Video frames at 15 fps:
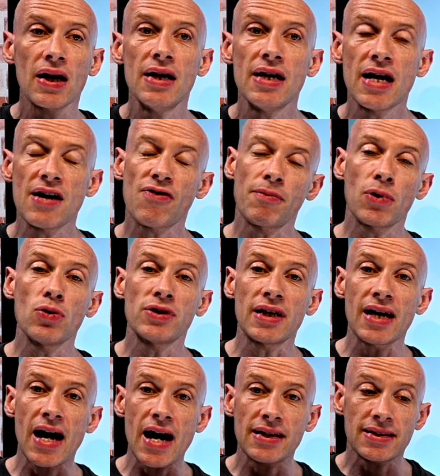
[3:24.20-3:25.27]
If I'm using
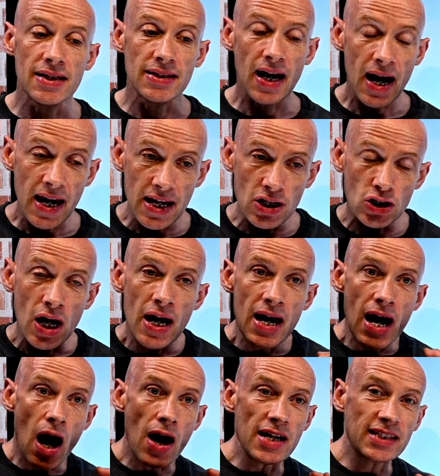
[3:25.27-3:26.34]
SSH,
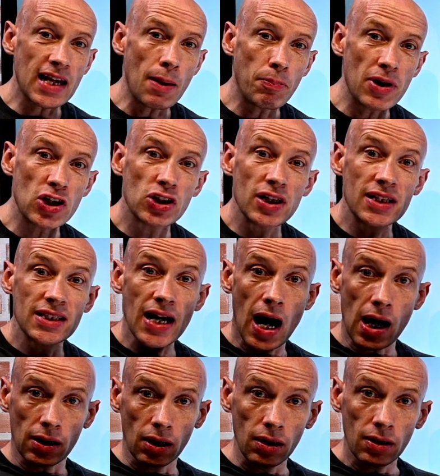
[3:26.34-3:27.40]
I establish the
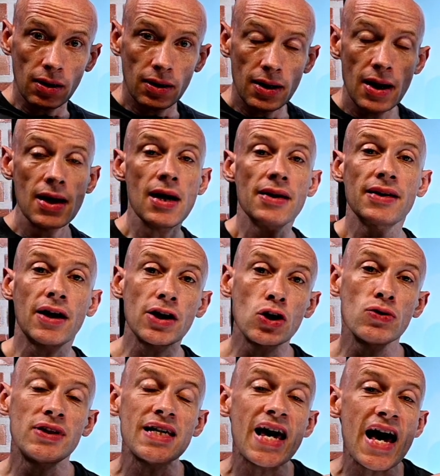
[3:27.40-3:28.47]
tunnel, and then I use
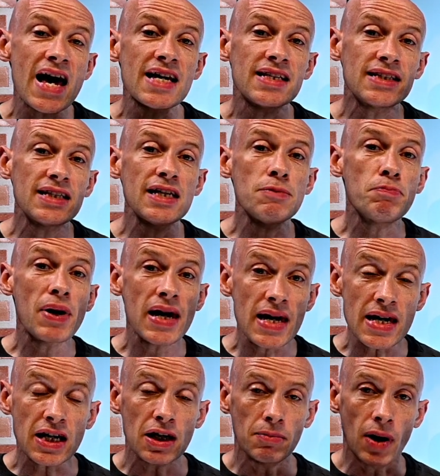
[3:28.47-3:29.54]
the
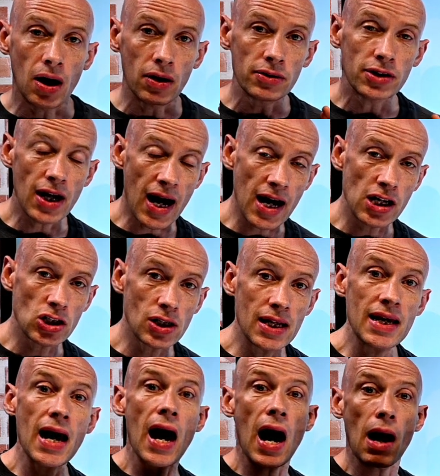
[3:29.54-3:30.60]
SCP command to
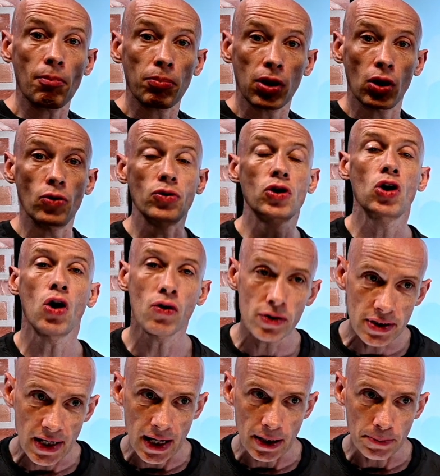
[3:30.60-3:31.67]
actually upload
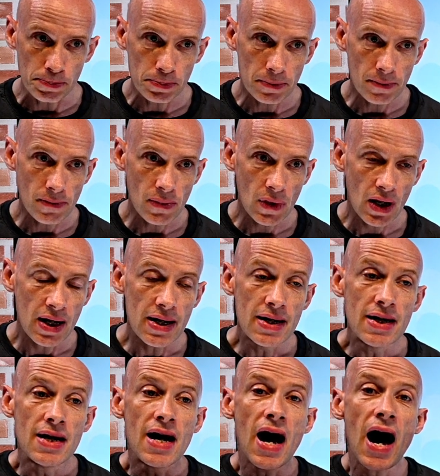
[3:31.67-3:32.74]
content.
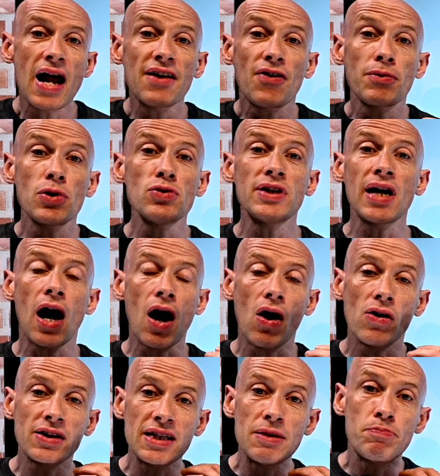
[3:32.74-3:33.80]
And if I'm using
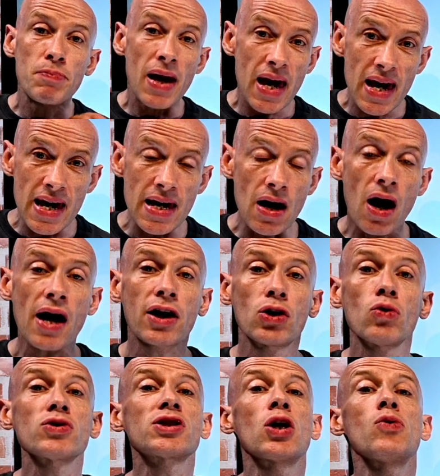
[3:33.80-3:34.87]
RDP, I can
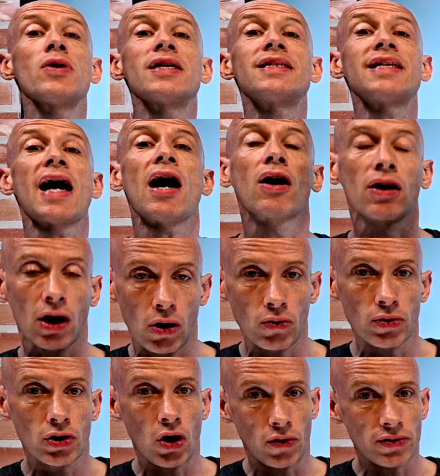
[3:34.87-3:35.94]
also download
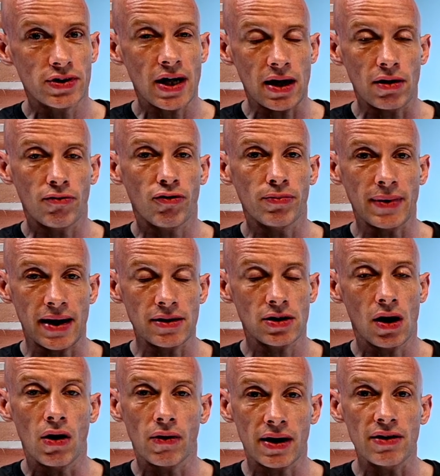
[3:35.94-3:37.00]
content from that
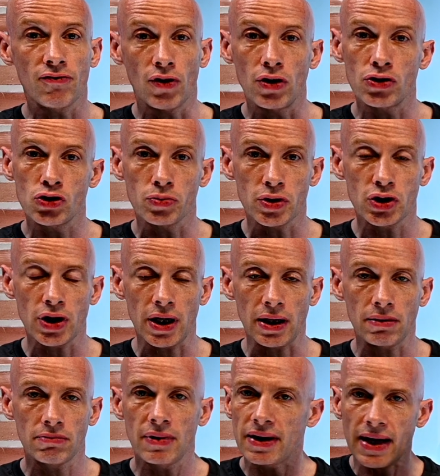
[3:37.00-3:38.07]
target virtual machine.
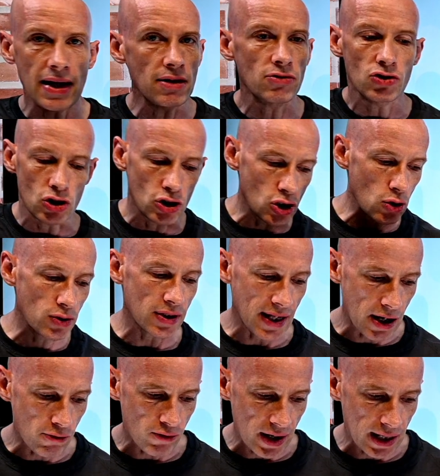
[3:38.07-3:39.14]
Again, just using
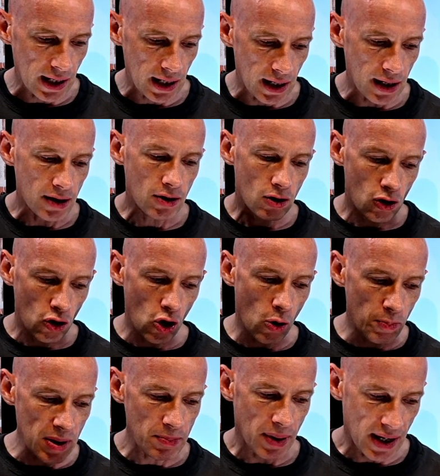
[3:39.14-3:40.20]
that regular
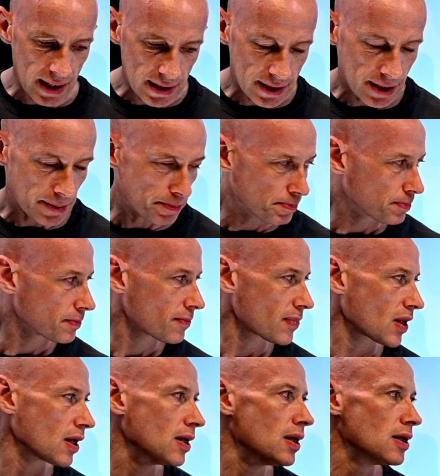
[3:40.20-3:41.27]
copy paste.
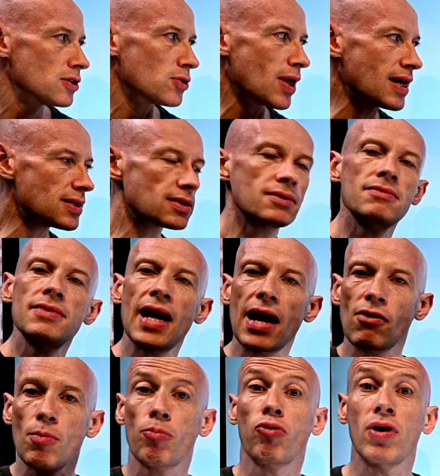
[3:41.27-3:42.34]
So that's now a
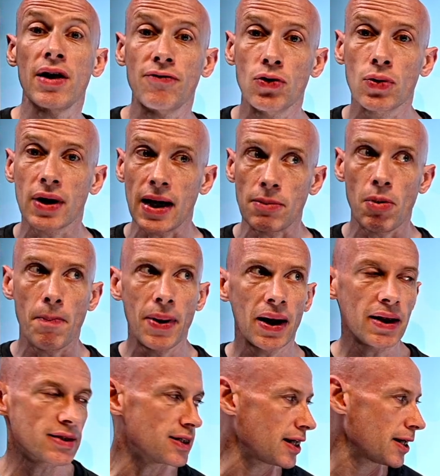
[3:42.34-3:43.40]
preview
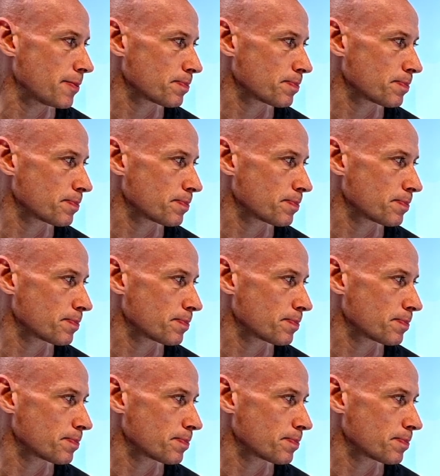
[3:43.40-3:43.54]
capability.